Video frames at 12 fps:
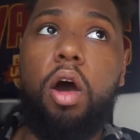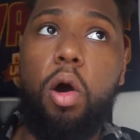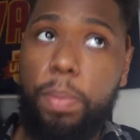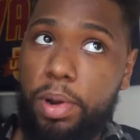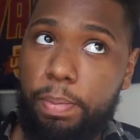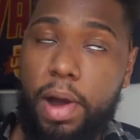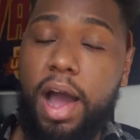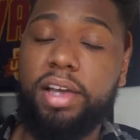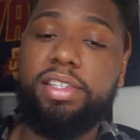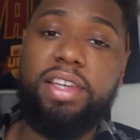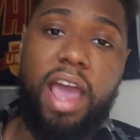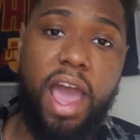open
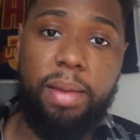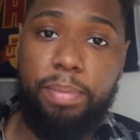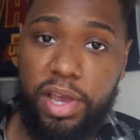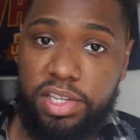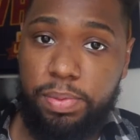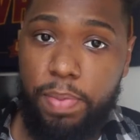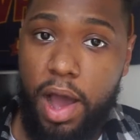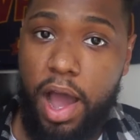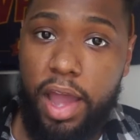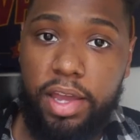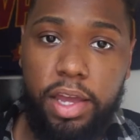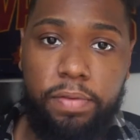box at Best Buy.